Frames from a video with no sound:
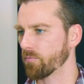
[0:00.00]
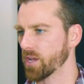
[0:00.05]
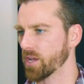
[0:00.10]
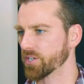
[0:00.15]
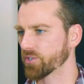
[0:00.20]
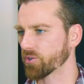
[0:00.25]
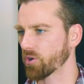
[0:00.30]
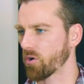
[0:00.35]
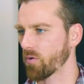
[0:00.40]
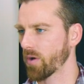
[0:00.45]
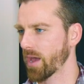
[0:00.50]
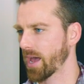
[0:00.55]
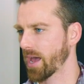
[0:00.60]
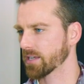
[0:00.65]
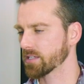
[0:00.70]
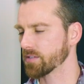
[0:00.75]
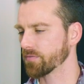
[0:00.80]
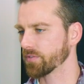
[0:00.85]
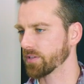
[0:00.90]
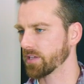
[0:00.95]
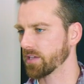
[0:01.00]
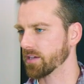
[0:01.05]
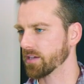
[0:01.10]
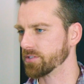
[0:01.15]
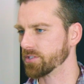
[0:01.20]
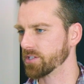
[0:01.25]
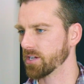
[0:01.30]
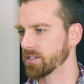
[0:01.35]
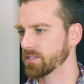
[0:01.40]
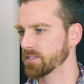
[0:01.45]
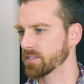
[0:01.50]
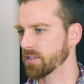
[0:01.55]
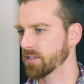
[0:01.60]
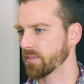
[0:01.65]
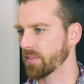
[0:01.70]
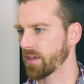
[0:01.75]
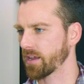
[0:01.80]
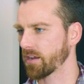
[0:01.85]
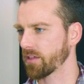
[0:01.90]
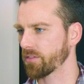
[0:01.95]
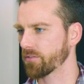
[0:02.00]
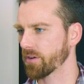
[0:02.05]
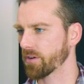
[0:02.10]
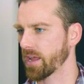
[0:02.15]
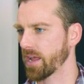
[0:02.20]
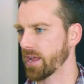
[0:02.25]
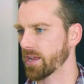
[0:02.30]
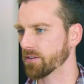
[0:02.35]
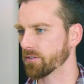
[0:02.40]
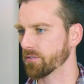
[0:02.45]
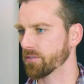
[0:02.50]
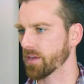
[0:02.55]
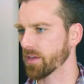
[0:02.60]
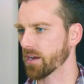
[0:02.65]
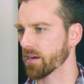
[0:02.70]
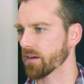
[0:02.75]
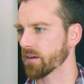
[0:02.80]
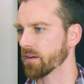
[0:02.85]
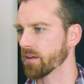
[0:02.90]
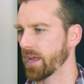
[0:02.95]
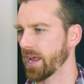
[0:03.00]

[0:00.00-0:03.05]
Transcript: retroactively adjust that other handle there.